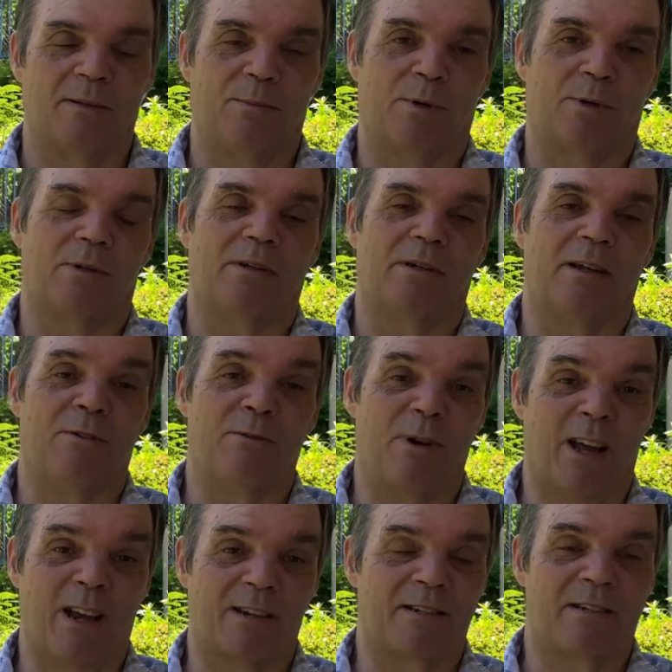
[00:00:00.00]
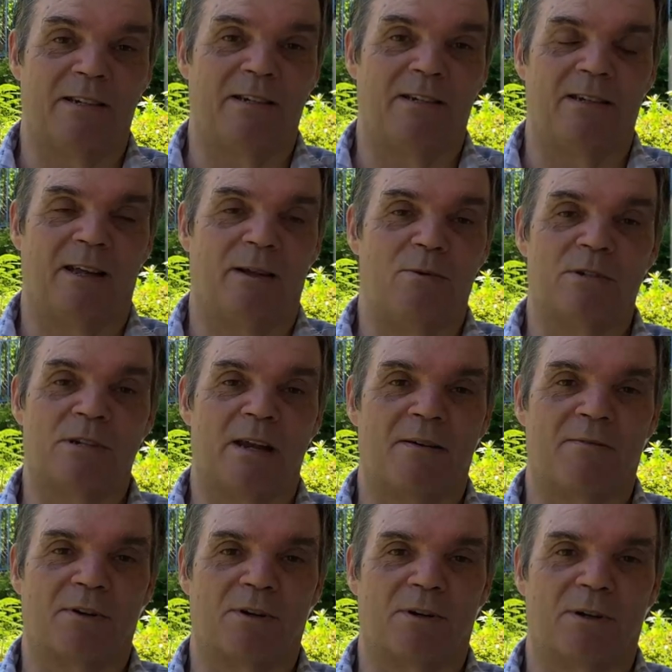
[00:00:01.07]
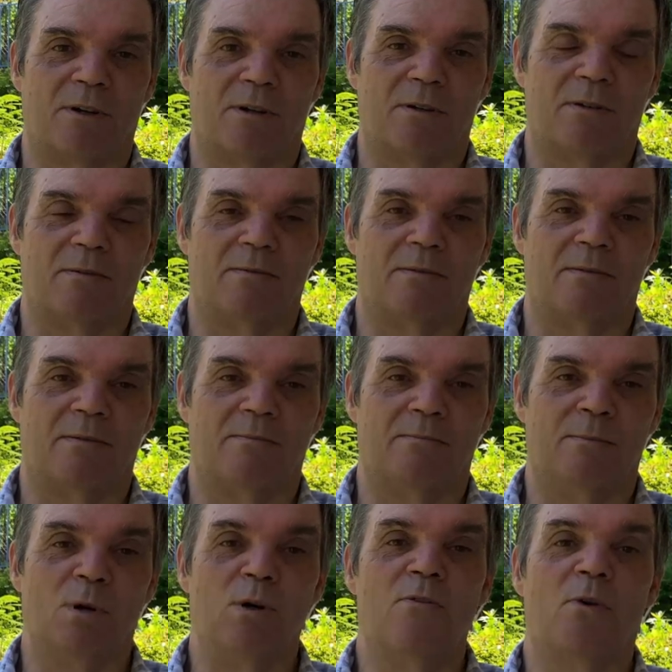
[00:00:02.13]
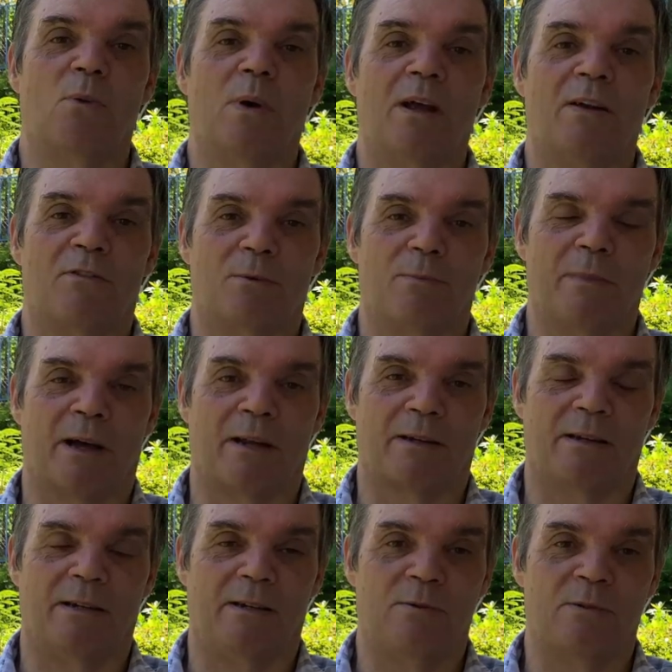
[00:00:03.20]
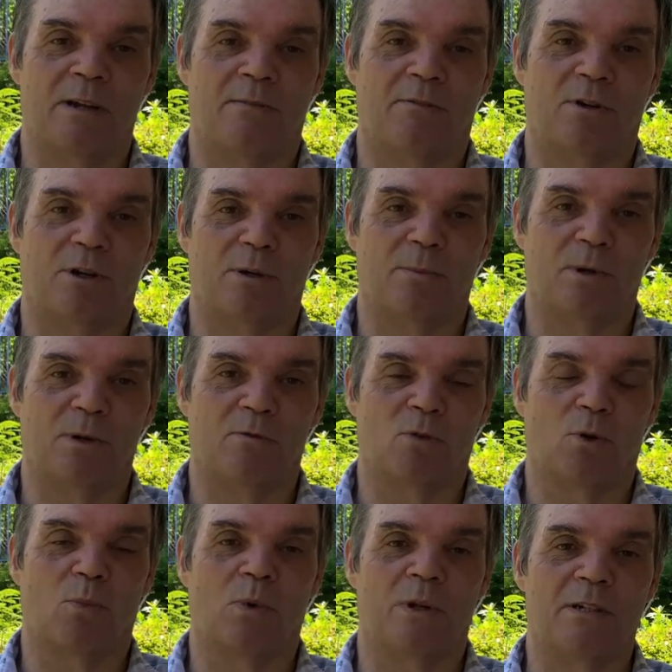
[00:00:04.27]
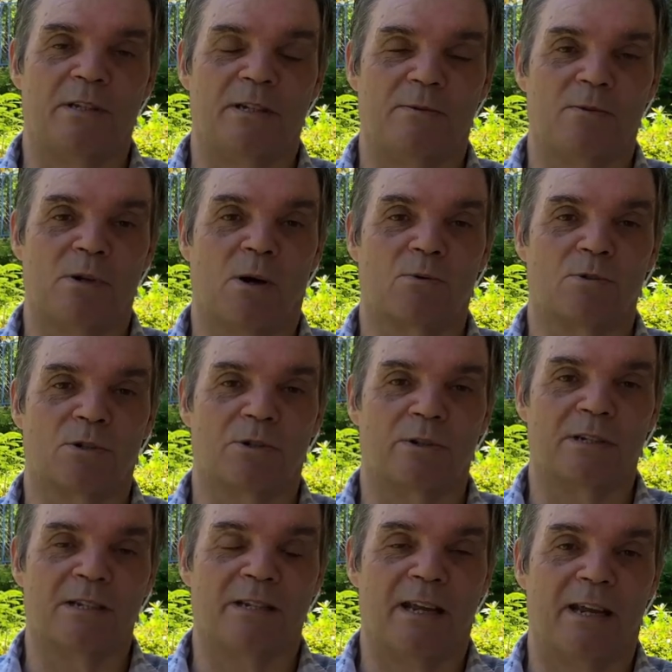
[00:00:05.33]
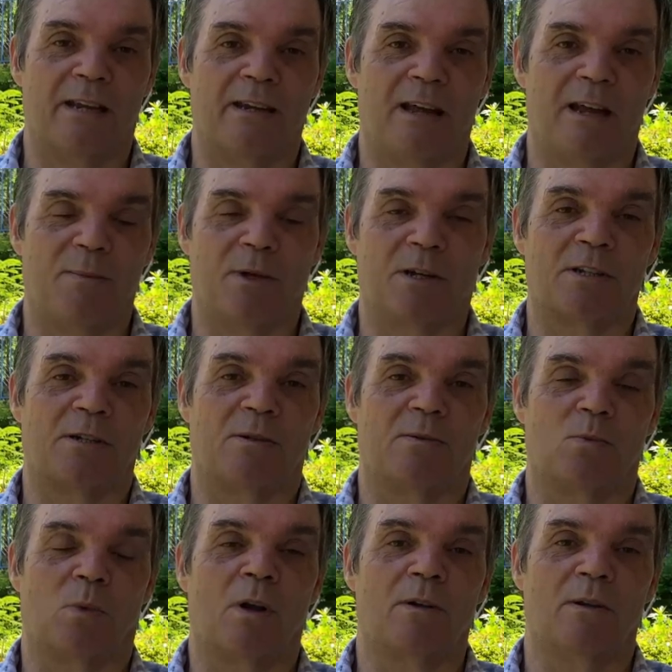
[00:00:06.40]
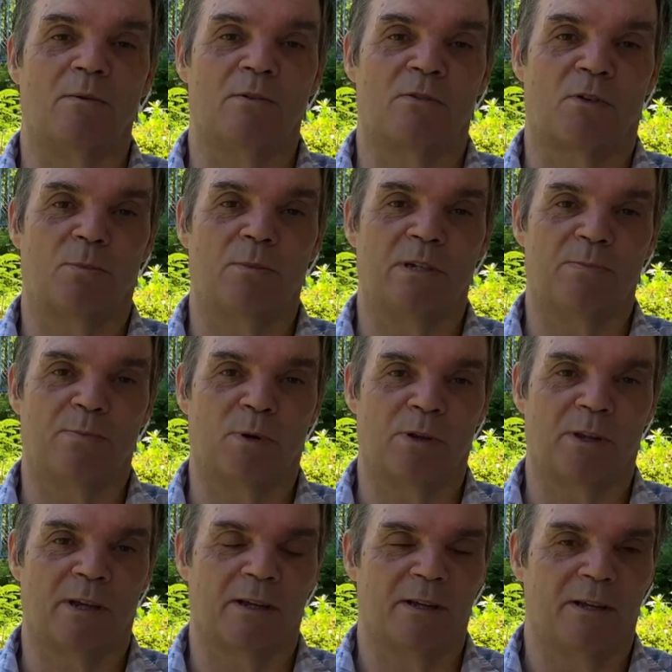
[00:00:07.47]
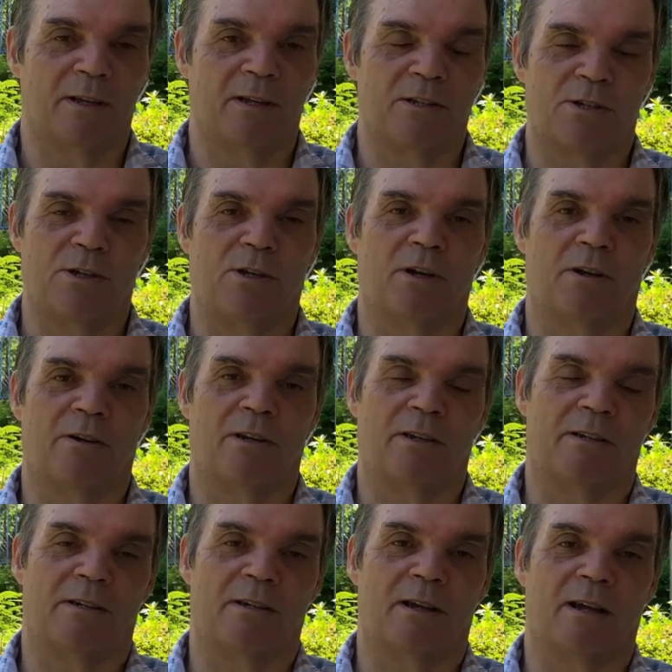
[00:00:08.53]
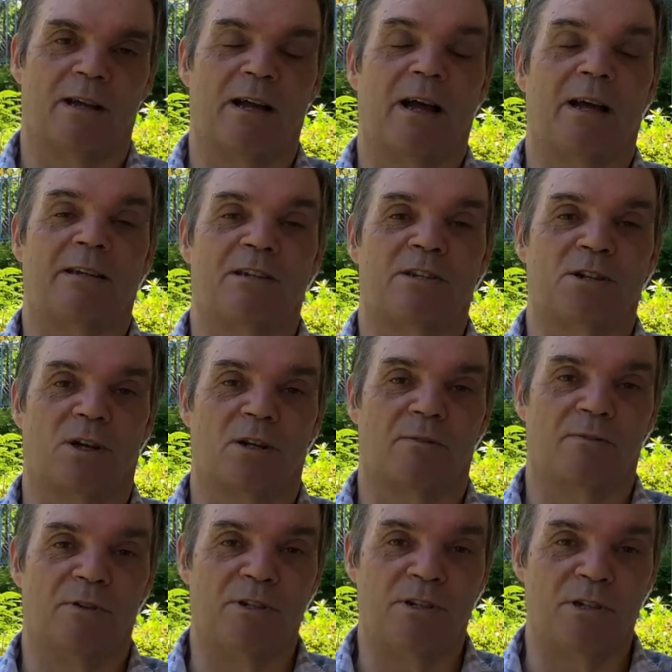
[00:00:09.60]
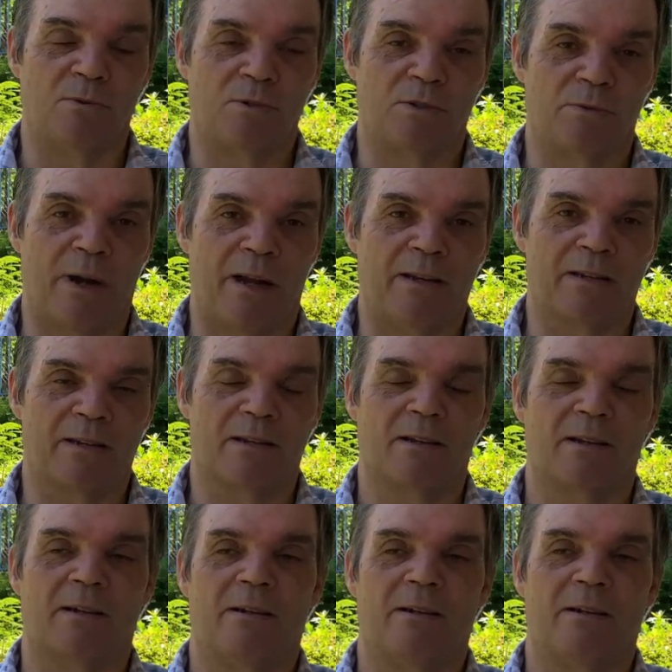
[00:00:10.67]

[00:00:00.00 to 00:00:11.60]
But in reality, he was never going to move away from that, and he was never going to move upwards. He was always going to stay in there because it was from his brother, so he got it at a sort of reduced rent.